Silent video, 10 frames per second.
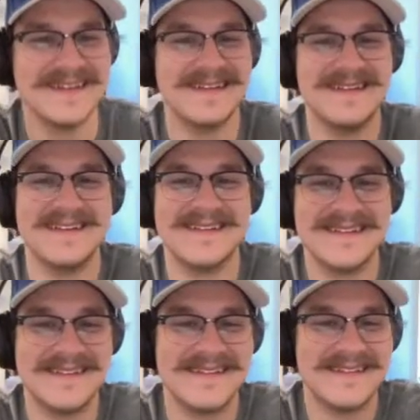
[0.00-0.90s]
was good,
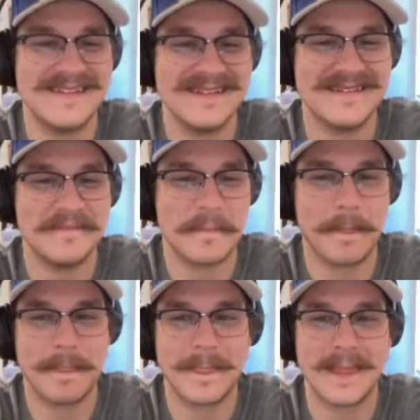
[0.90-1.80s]
it's the worst thing that's
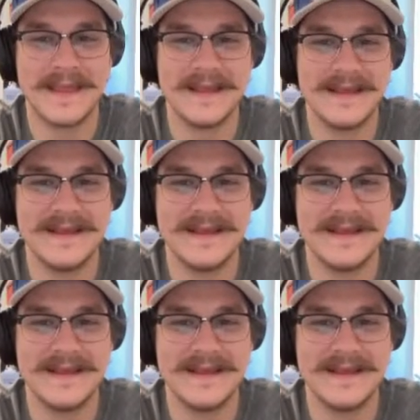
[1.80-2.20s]
ever happened to me.